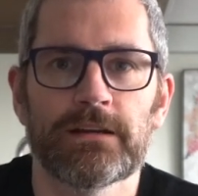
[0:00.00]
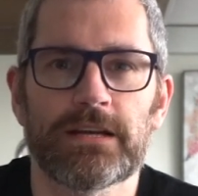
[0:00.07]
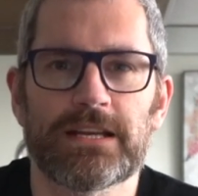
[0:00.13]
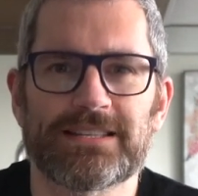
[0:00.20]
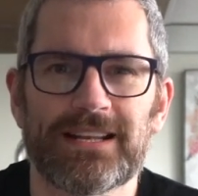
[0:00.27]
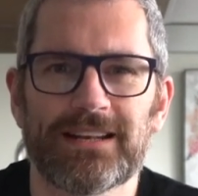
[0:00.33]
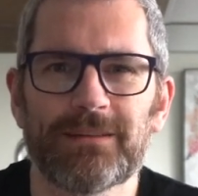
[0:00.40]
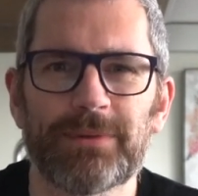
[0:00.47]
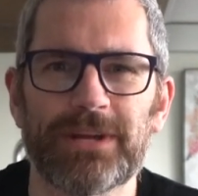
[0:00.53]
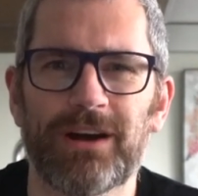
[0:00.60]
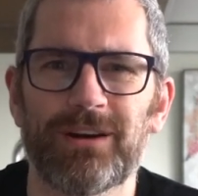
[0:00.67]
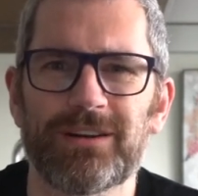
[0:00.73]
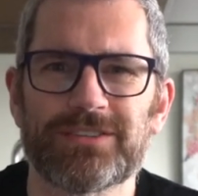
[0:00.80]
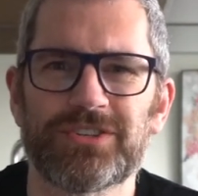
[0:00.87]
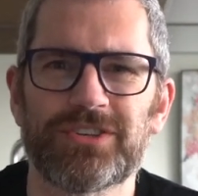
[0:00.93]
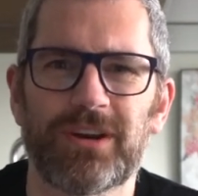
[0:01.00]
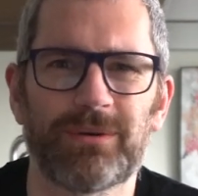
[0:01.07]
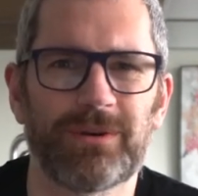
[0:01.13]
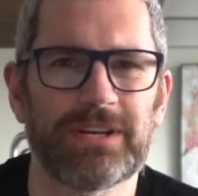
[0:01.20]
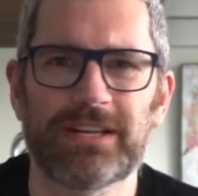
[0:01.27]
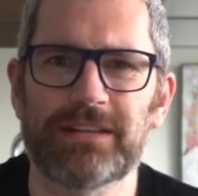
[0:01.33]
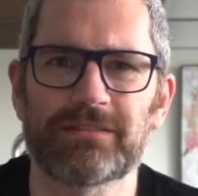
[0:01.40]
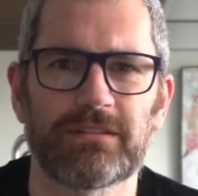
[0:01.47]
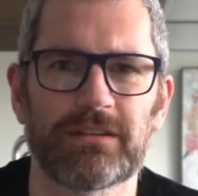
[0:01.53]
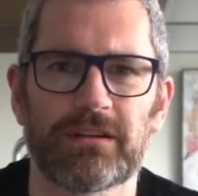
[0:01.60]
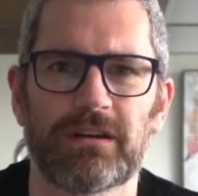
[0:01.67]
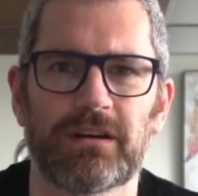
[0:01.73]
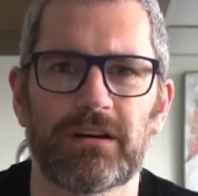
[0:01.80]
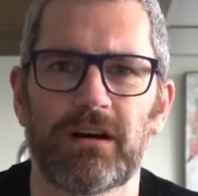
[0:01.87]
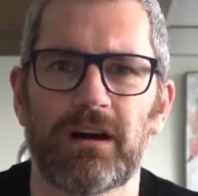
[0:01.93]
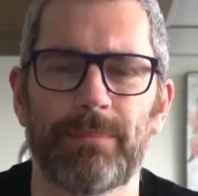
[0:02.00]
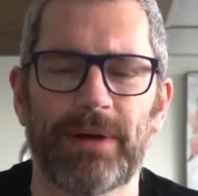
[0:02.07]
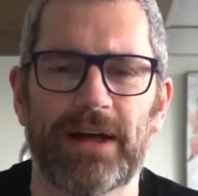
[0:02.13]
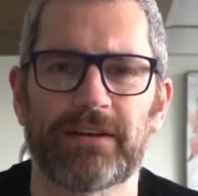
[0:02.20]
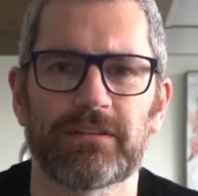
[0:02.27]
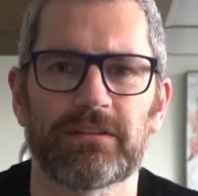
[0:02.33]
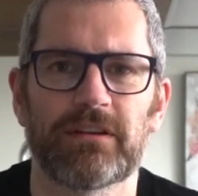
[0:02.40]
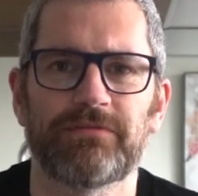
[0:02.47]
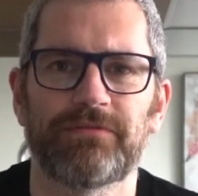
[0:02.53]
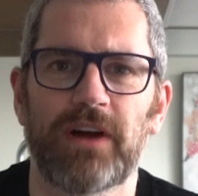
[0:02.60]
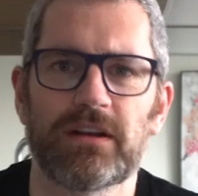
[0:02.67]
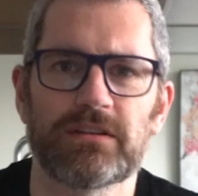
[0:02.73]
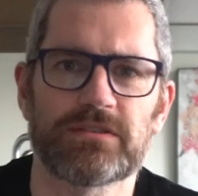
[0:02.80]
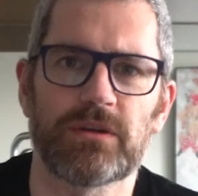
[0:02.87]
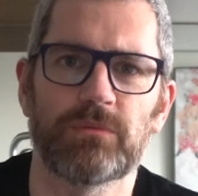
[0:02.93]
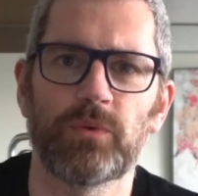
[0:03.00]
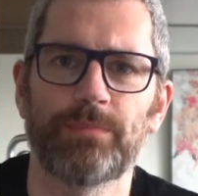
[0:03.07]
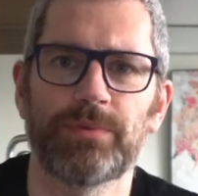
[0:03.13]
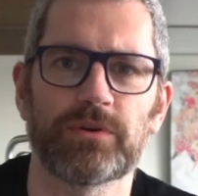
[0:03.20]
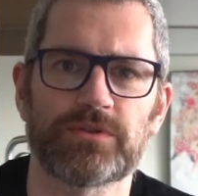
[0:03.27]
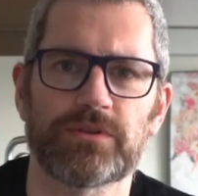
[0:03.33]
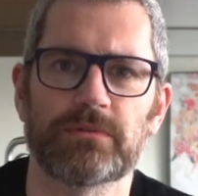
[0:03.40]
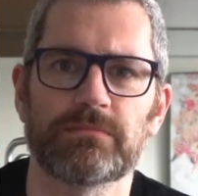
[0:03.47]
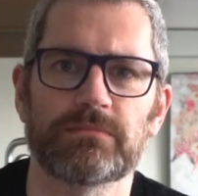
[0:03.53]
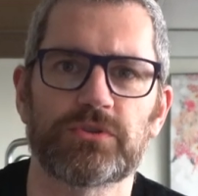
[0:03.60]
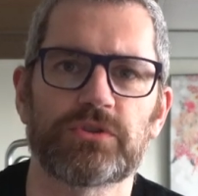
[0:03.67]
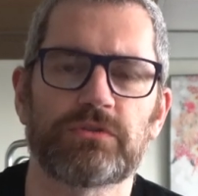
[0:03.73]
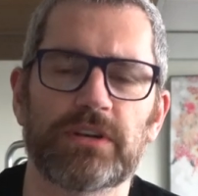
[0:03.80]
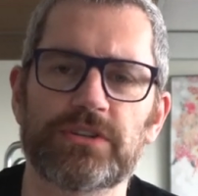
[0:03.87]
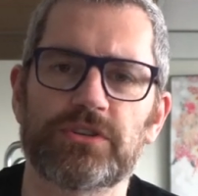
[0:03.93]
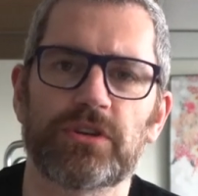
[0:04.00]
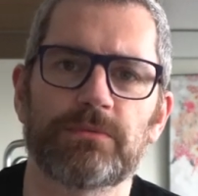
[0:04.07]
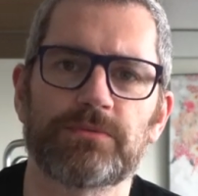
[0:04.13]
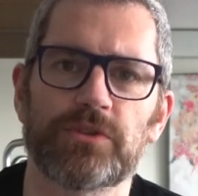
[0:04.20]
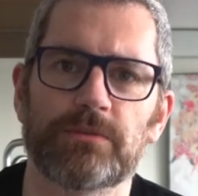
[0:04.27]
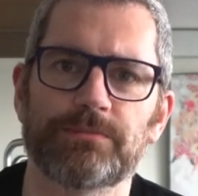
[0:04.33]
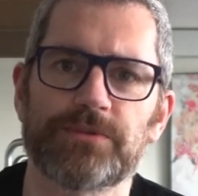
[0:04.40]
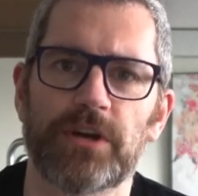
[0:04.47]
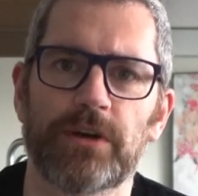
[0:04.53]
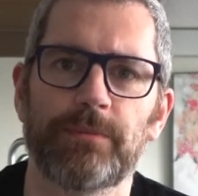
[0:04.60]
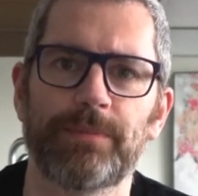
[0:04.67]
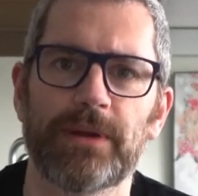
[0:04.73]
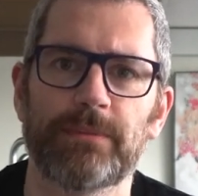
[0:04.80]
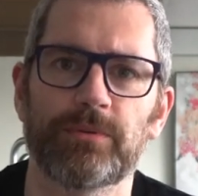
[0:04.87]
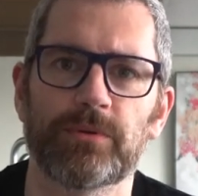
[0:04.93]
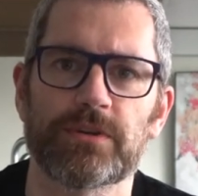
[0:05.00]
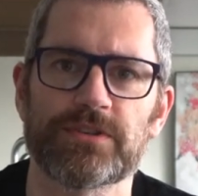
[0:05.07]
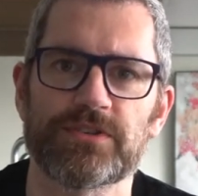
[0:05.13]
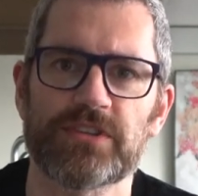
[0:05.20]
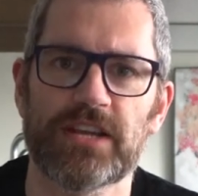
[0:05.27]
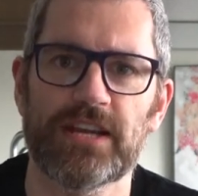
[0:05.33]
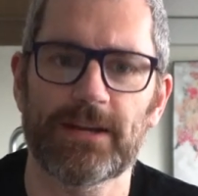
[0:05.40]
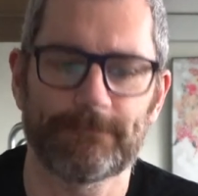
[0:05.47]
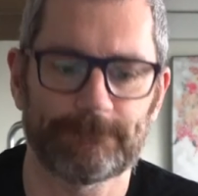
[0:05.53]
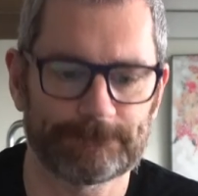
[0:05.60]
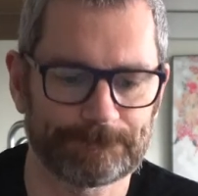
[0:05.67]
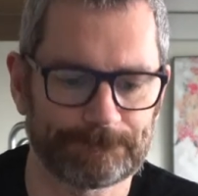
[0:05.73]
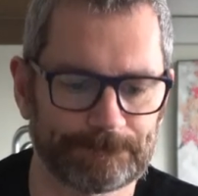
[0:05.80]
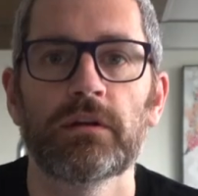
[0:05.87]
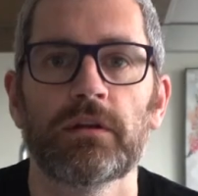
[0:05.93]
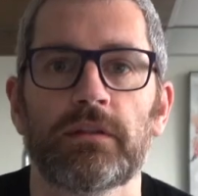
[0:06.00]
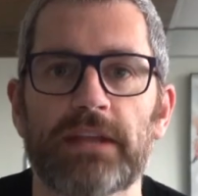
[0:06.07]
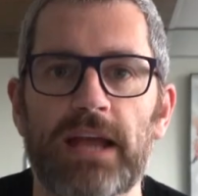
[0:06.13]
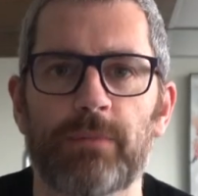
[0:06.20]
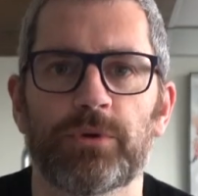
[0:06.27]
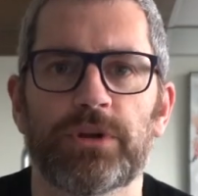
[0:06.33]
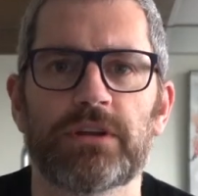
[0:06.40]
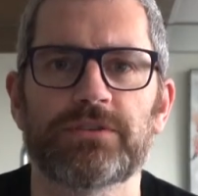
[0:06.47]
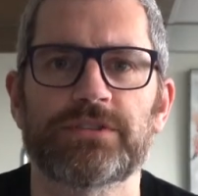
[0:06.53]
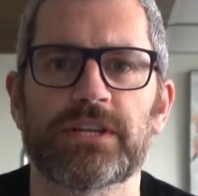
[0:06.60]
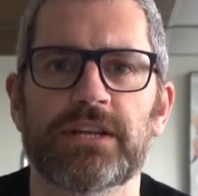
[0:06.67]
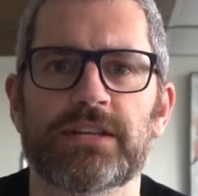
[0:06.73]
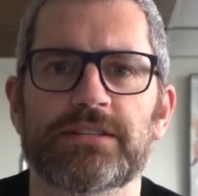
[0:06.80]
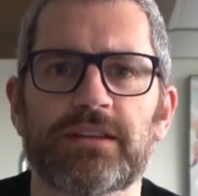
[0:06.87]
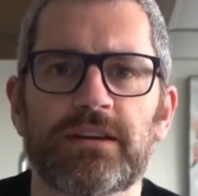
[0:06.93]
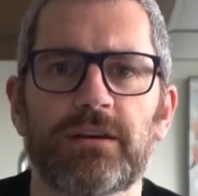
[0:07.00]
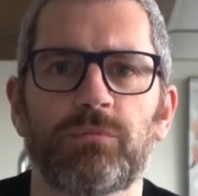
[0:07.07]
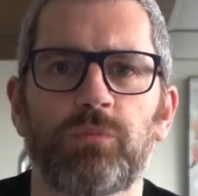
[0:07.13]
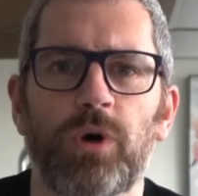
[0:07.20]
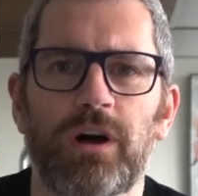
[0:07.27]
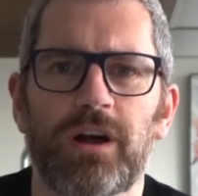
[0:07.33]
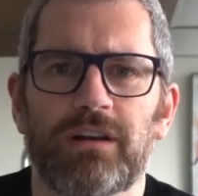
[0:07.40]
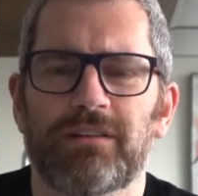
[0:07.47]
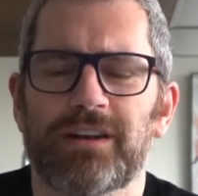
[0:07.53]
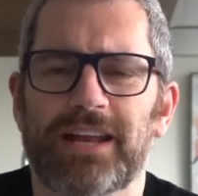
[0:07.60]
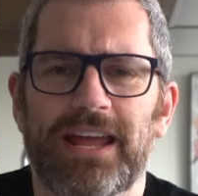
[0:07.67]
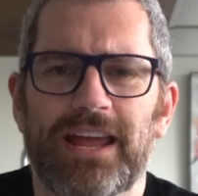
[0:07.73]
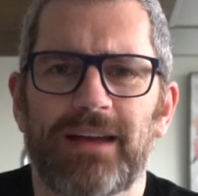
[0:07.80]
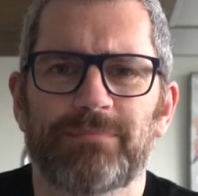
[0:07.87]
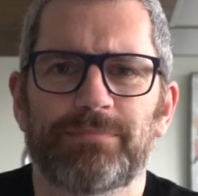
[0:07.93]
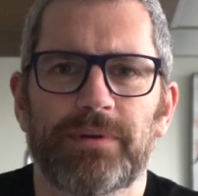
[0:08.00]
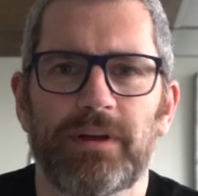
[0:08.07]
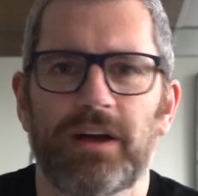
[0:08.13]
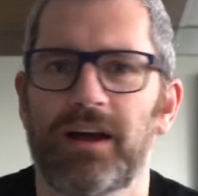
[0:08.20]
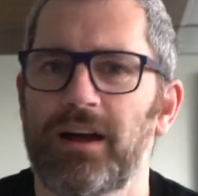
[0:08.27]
It's a little bit hard to show on either on our iPad or on our phone, so we'll put some screenshots up so people can see it. The app we're using is the Wylon app.